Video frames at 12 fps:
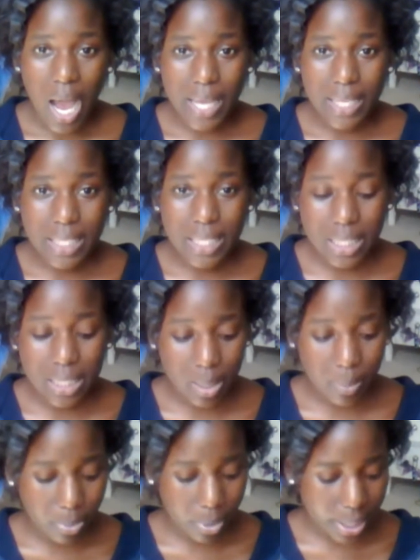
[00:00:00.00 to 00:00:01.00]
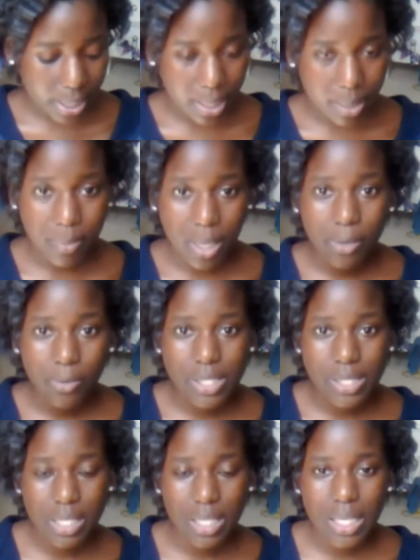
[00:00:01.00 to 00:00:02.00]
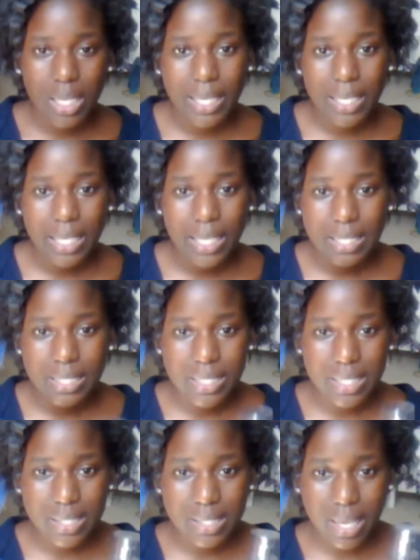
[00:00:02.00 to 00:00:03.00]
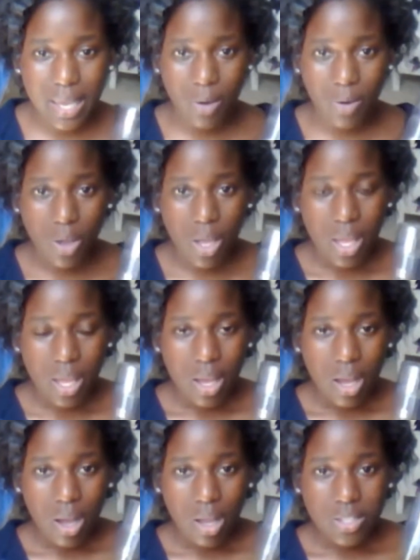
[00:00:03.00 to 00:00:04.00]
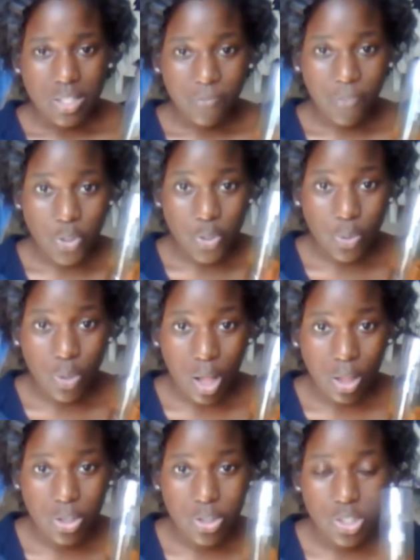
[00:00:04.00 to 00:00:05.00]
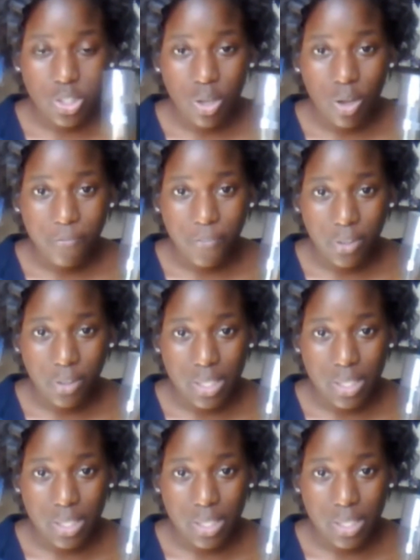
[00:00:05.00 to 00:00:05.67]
I can bring in my receipt and get a discount for $2 for